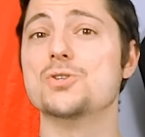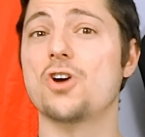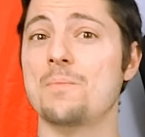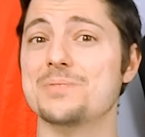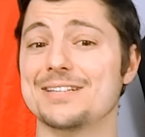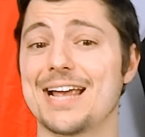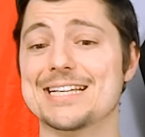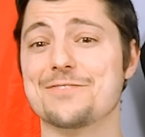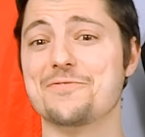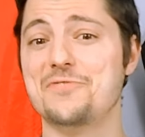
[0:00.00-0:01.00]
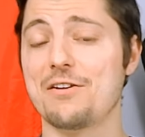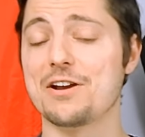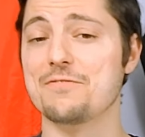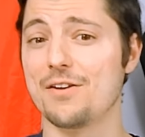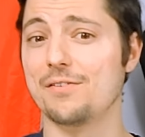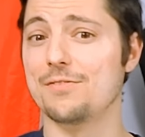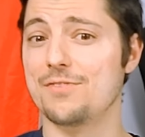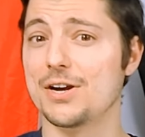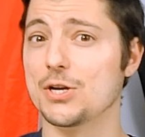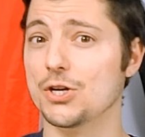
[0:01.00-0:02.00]
Thompson is a very, very,
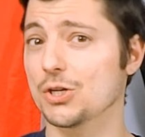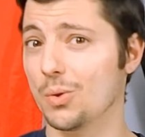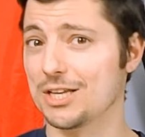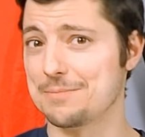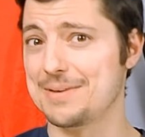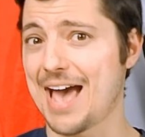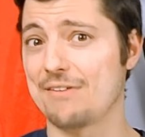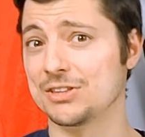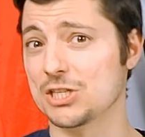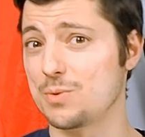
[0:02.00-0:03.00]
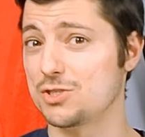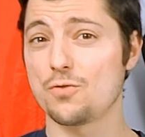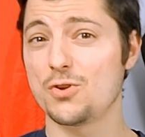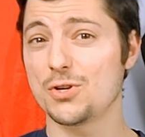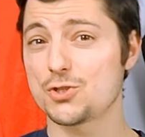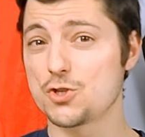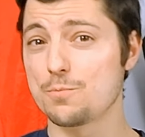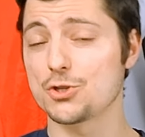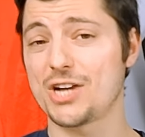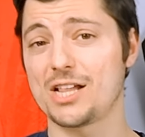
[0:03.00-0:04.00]
very good goalie to be having this week. So if you're in a
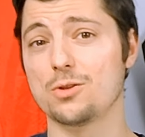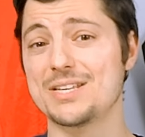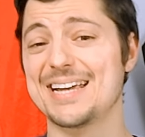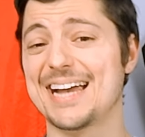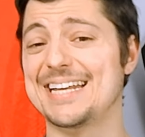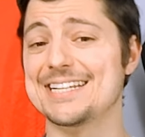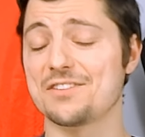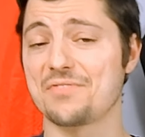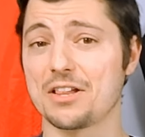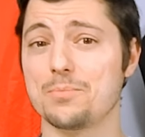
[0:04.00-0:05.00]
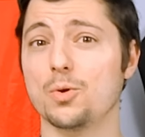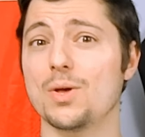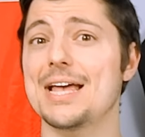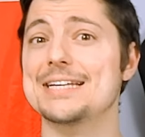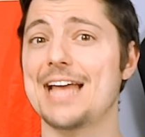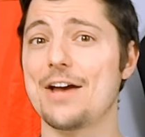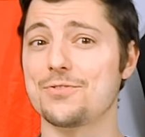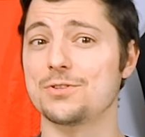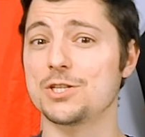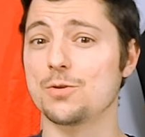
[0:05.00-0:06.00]
super shallow league and he's available,
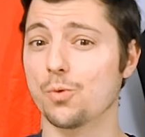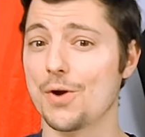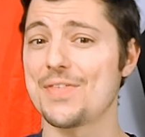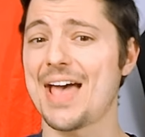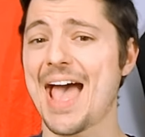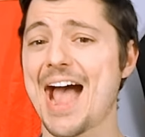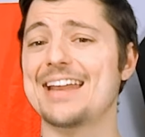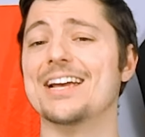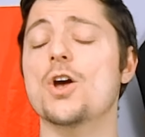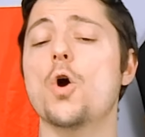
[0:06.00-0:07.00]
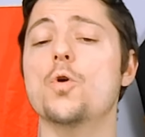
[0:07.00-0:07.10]
definitely worth adding.